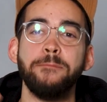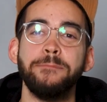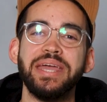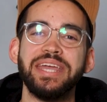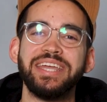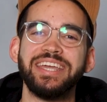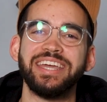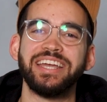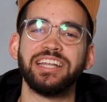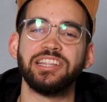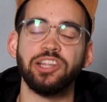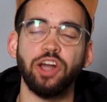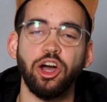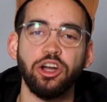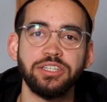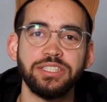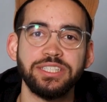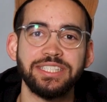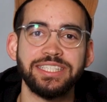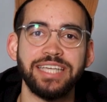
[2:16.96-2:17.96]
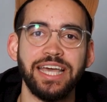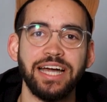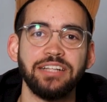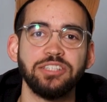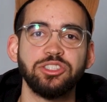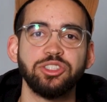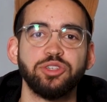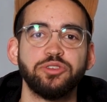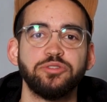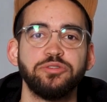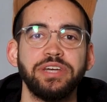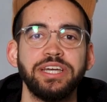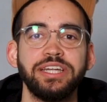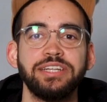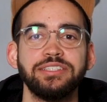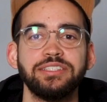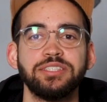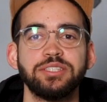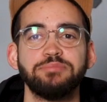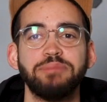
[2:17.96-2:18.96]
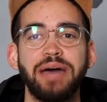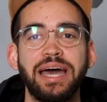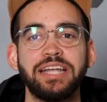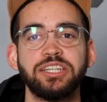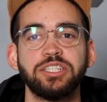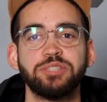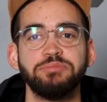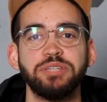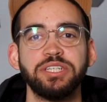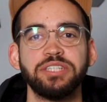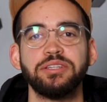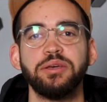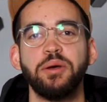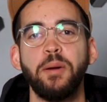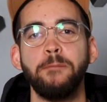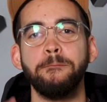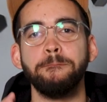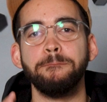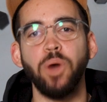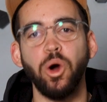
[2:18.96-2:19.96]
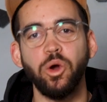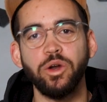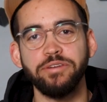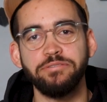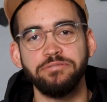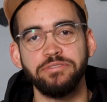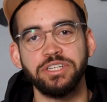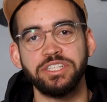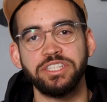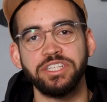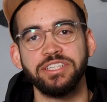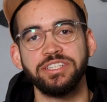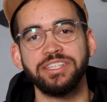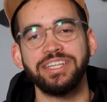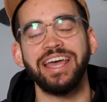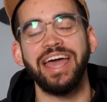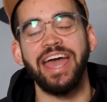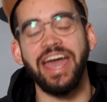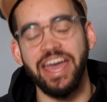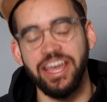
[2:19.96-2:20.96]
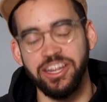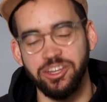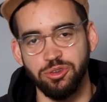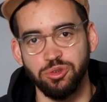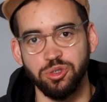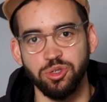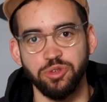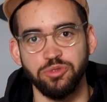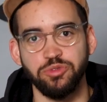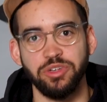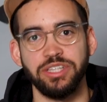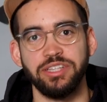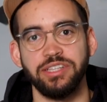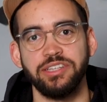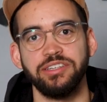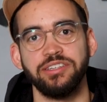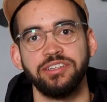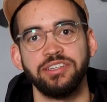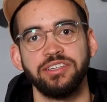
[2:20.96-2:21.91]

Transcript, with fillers: making large-scale surveillance management more efficient and user-friendly.